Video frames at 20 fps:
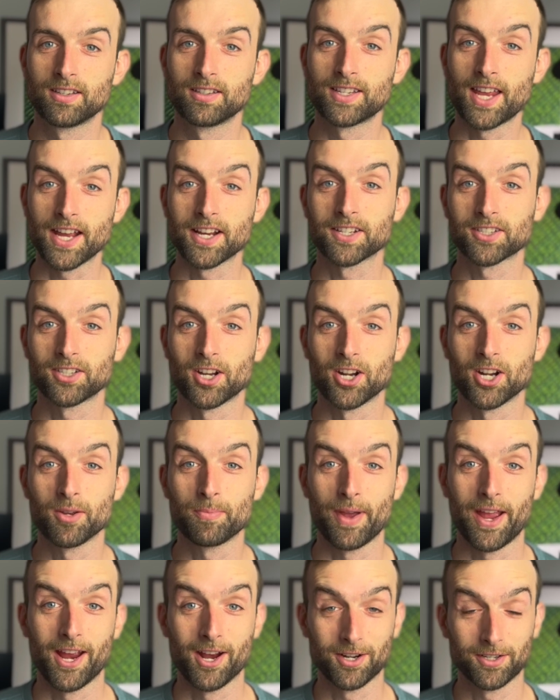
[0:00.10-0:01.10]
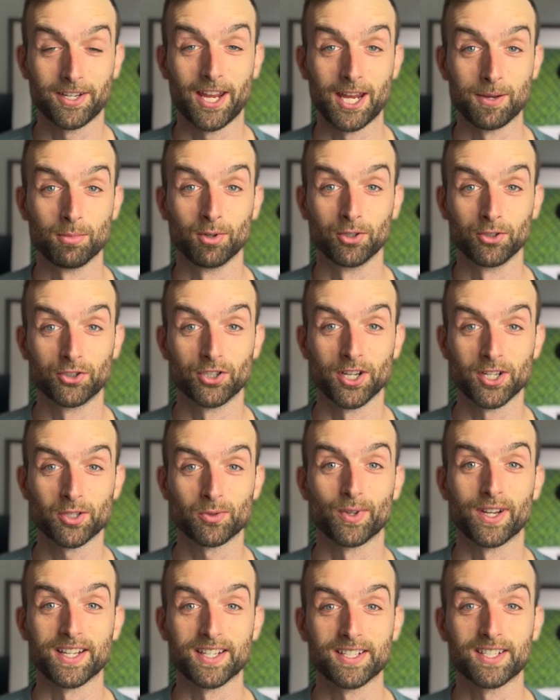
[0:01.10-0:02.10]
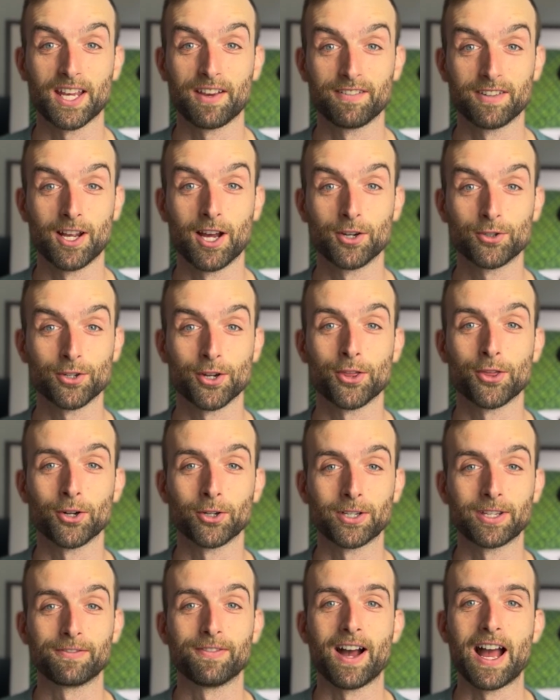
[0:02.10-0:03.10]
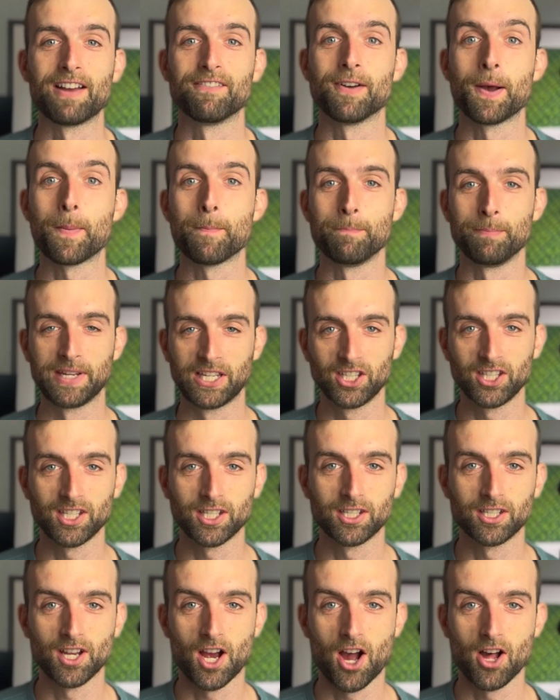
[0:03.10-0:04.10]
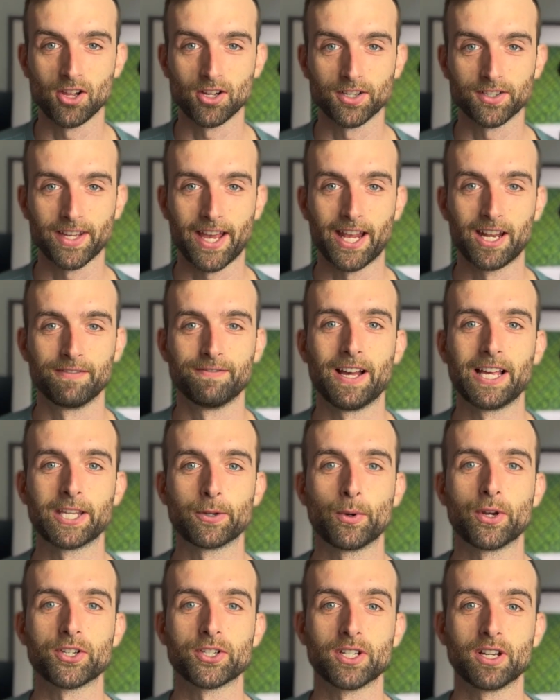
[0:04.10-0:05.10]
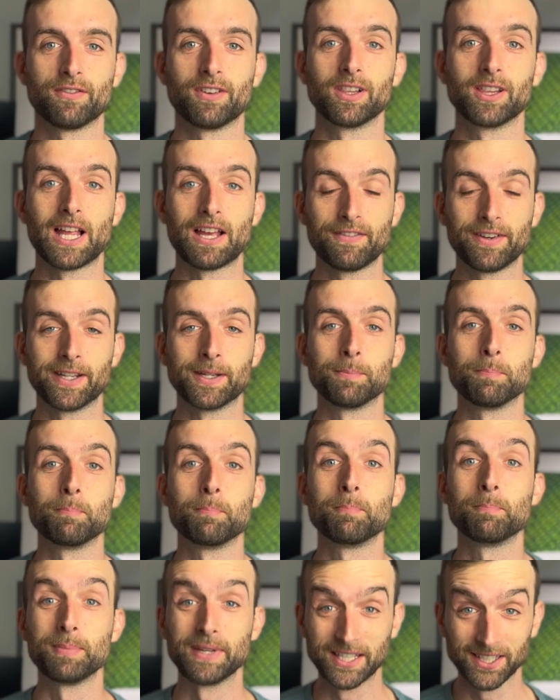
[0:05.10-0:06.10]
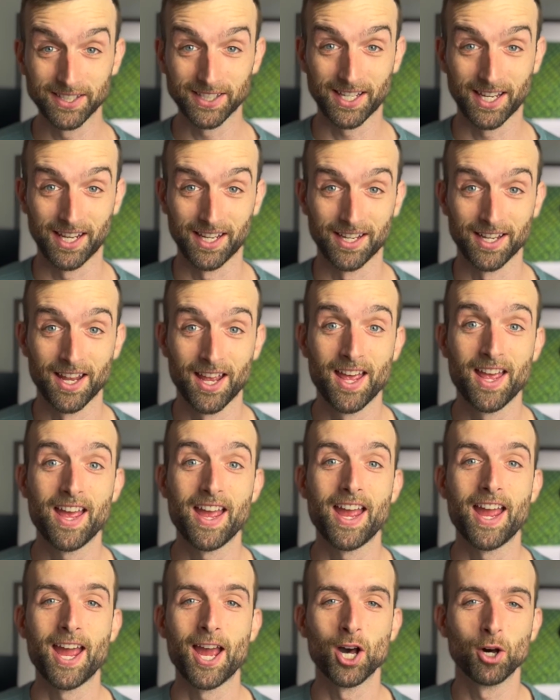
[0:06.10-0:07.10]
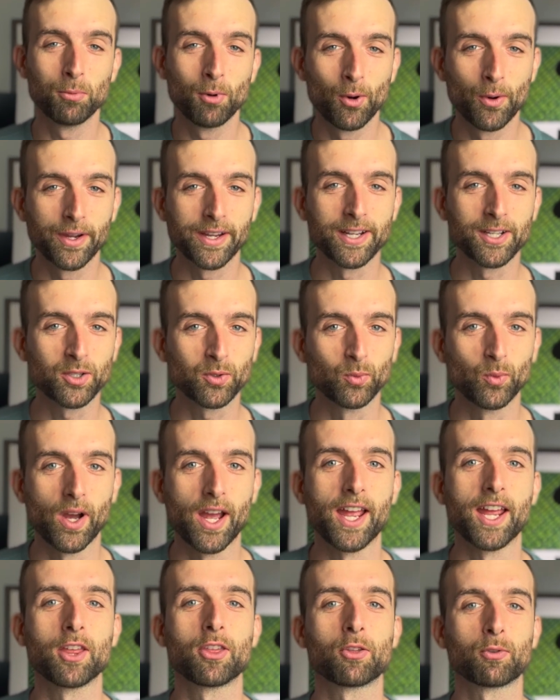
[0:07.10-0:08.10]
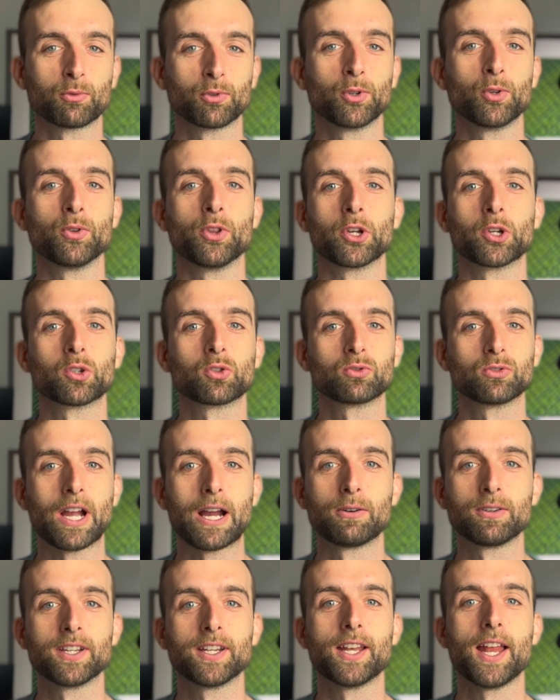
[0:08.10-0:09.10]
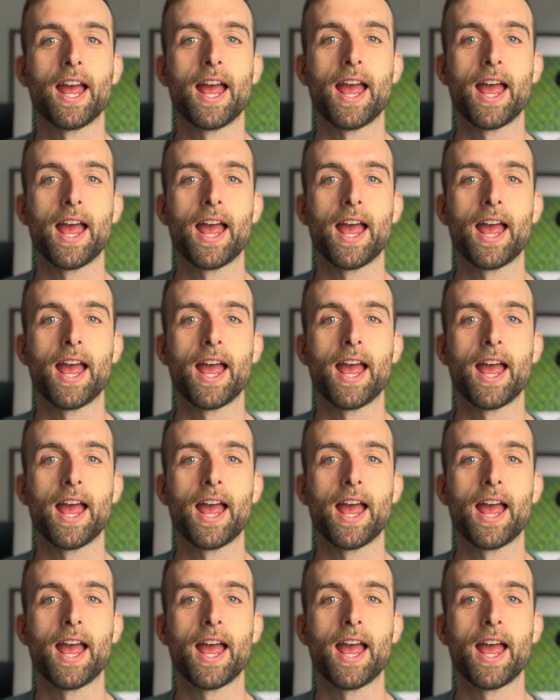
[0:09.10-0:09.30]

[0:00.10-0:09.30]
Tech startup Airtable just raised $735 million at a valuation of $11 billion, elbowing its way through the crowded